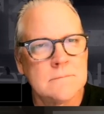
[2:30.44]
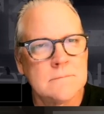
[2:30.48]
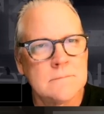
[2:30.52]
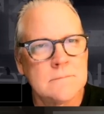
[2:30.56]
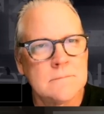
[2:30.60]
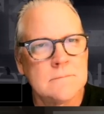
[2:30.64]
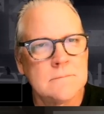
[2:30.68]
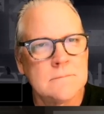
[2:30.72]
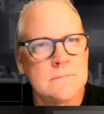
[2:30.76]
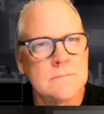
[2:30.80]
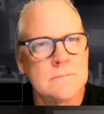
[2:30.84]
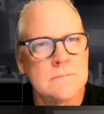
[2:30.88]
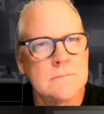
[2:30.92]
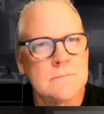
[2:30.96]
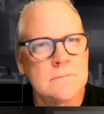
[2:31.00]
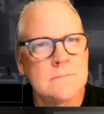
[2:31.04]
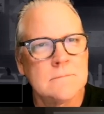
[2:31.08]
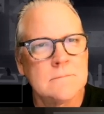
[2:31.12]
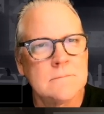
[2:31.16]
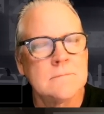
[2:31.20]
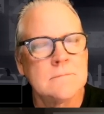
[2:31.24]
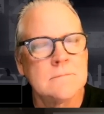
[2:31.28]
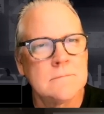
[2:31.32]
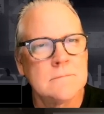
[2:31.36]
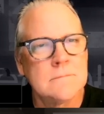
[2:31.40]

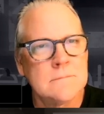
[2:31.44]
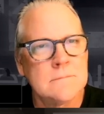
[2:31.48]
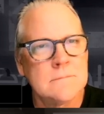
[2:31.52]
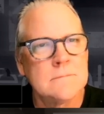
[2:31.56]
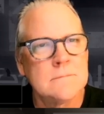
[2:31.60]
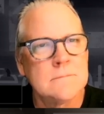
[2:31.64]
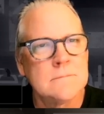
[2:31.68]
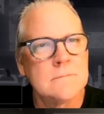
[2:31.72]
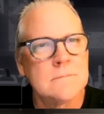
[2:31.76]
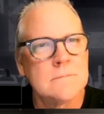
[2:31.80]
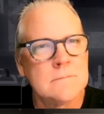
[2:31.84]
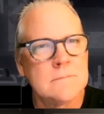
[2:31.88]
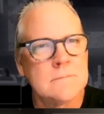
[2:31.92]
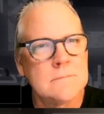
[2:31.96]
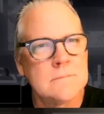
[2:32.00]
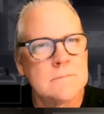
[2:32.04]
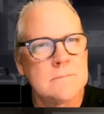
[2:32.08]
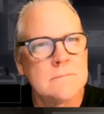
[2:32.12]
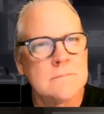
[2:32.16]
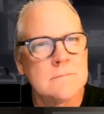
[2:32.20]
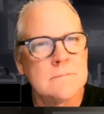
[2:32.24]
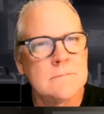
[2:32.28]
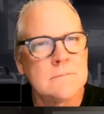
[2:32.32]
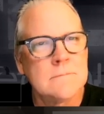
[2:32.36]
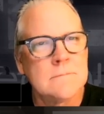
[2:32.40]

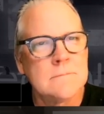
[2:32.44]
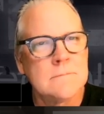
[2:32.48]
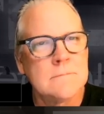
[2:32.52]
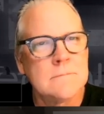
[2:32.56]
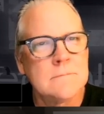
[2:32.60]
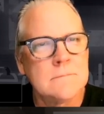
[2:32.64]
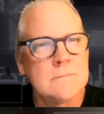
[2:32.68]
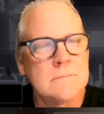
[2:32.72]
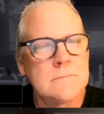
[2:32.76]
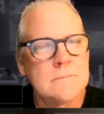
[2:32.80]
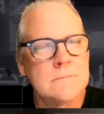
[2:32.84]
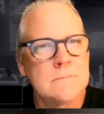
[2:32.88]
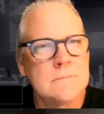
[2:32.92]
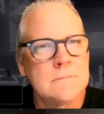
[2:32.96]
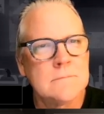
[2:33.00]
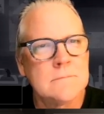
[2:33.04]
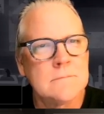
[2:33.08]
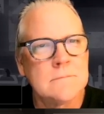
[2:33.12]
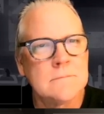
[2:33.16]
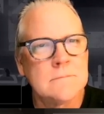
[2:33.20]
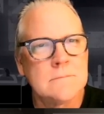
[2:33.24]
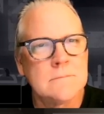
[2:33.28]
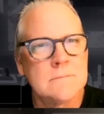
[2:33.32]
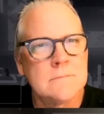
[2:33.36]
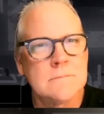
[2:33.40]

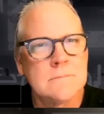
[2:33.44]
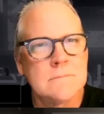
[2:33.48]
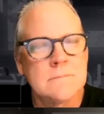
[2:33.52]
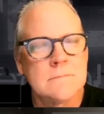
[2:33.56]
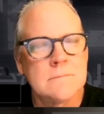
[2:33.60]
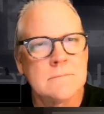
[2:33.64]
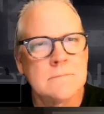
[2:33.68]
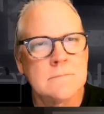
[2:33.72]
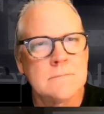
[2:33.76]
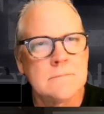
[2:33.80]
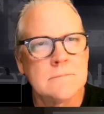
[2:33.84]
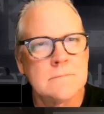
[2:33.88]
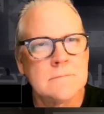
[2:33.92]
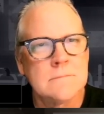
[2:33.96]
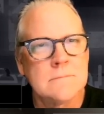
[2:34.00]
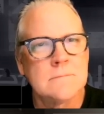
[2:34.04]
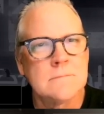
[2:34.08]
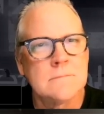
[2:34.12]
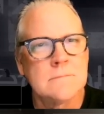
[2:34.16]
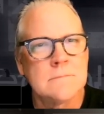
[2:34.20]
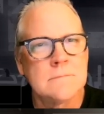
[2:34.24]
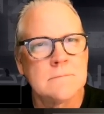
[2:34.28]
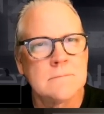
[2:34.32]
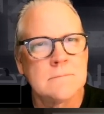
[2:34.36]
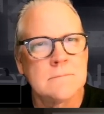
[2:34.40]

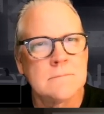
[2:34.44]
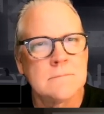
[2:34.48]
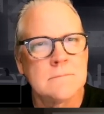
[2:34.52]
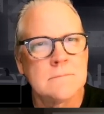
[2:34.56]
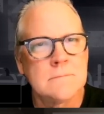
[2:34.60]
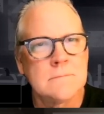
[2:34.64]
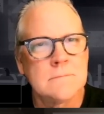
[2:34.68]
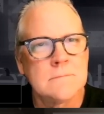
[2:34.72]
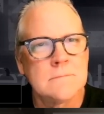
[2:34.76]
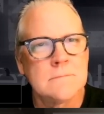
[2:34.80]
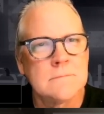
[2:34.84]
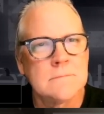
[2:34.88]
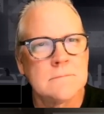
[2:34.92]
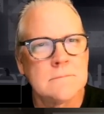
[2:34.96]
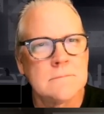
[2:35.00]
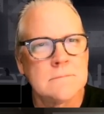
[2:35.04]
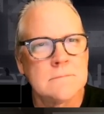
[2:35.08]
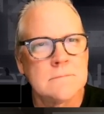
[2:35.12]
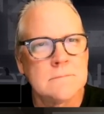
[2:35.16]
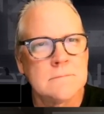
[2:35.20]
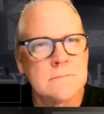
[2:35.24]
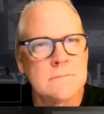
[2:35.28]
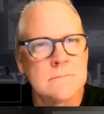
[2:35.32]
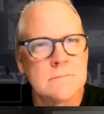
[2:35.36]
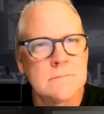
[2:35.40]

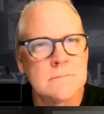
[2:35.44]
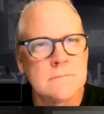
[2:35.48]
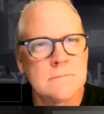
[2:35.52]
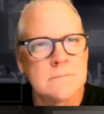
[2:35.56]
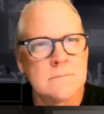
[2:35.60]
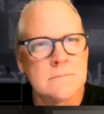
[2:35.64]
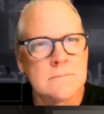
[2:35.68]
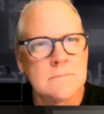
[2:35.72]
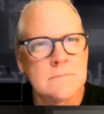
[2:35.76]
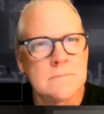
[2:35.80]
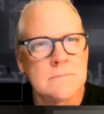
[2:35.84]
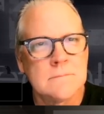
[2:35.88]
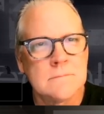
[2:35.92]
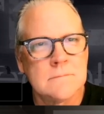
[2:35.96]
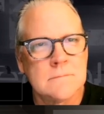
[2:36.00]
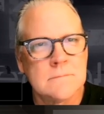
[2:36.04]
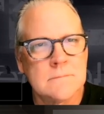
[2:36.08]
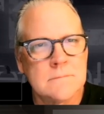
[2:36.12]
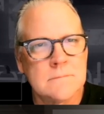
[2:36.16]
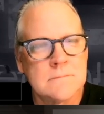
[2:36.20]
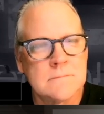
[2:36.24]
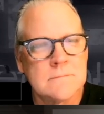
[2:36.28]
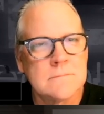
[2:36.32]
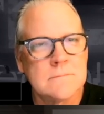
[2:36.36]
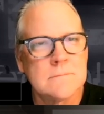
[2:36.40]

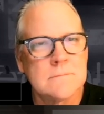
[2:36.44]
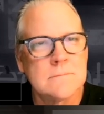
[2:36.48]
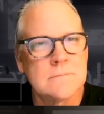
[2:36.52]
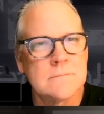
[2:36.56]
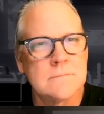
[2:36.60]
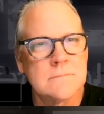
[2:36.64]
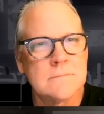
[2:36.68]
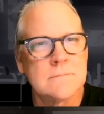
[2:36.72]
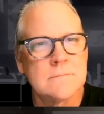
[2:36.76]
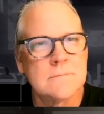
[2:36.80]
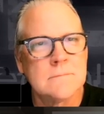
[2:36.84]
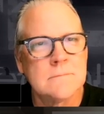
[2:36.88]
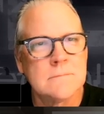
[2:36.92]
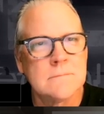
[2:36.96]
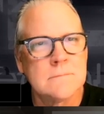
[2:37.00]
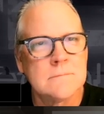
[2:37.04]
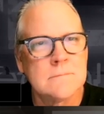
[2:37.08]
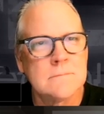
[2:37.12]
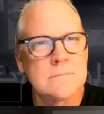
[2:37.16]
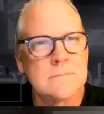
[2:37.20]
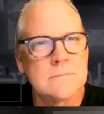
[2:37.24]
The person shown says nothing.